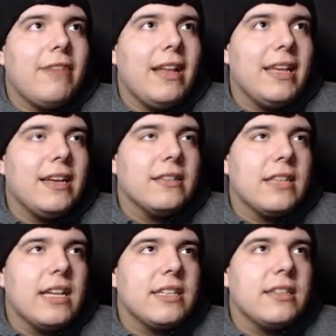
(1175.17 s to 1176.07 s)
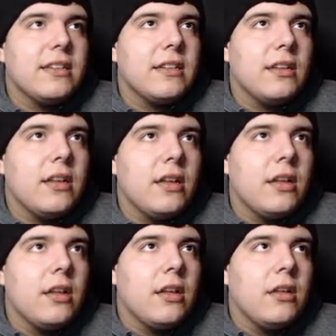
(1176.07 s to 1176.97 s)
the hell not?
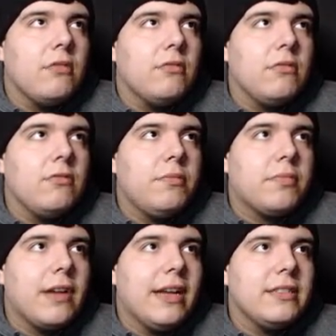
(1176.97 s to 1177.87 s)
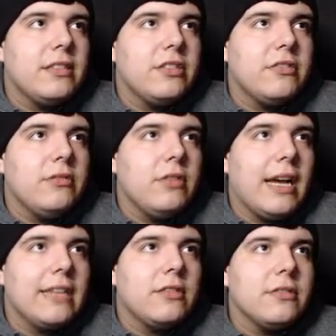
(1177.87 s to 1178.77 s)
We'll, we'll press, too.
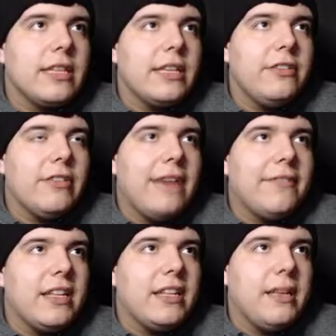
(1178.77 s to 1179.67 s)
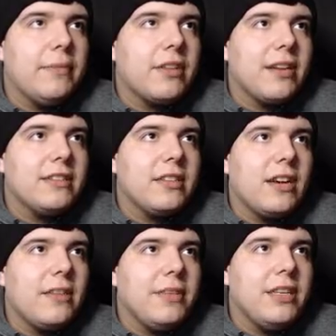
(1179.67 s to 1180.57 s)
I don't think you have any deep threats
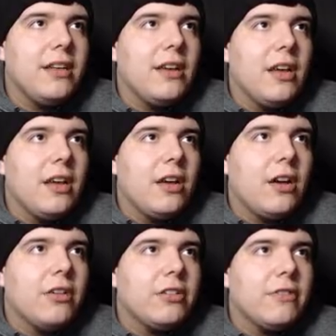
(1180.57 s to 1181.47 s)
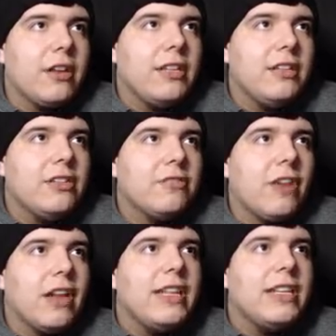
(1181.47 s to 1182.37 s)
on me. Oh, you're running? You're
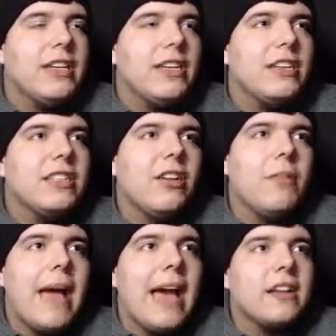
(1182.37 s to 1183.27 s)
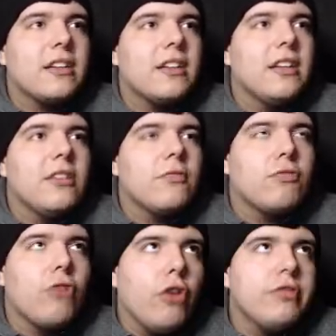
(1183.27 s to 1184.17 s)
running? It don't matter.
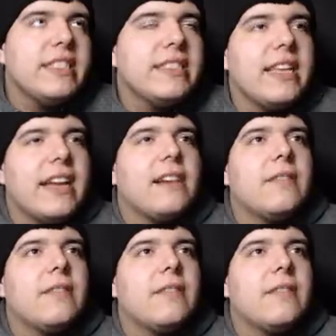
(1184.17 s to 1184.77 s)
Rhodes is there.